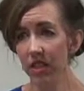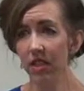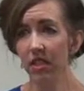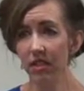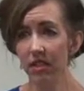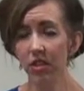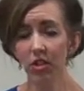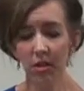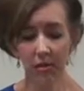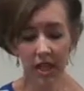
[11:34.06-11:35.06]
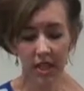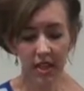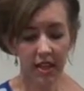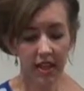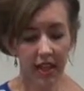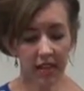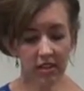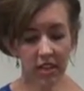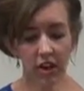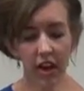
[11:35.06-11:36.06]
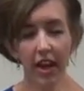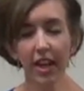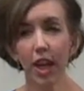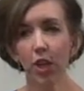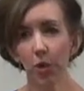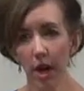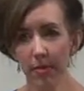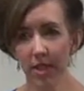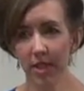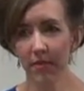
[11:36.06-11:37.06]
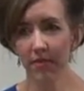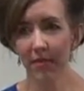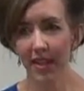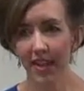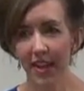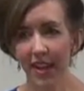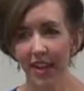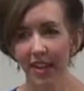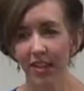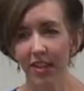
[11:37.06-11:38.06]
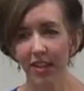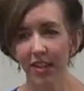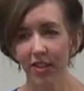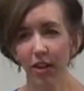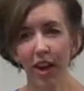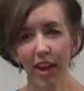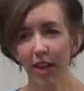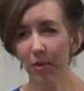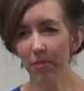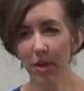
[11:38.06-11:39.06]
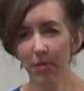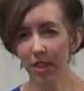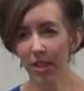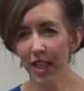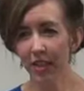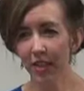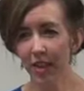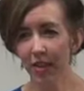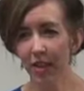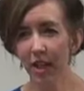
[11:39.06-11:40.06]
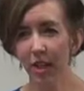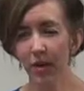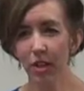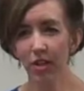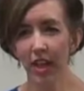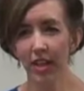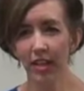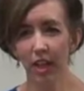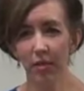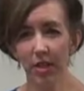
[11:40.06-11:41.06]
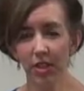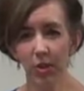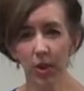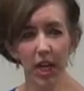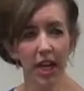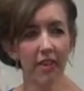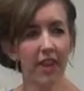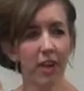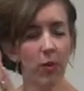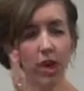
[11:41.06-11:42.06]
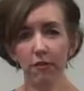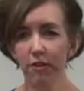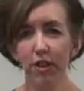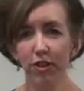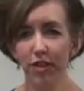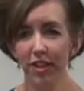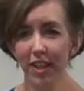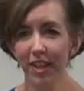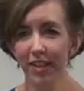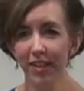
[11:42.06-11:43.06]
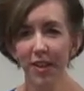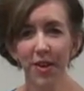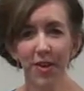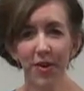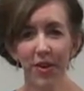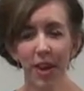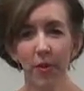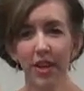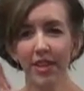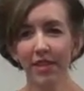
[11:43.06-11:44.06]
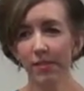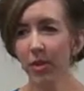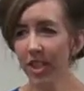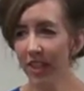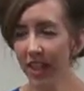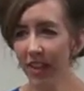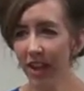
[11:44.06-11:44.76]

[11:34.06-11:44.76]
to listen to them and to not interrupt them. Do y'all hate it when people do that to you? When you're trying to tell them a story and they want to finish your sentence, or they want to pretend like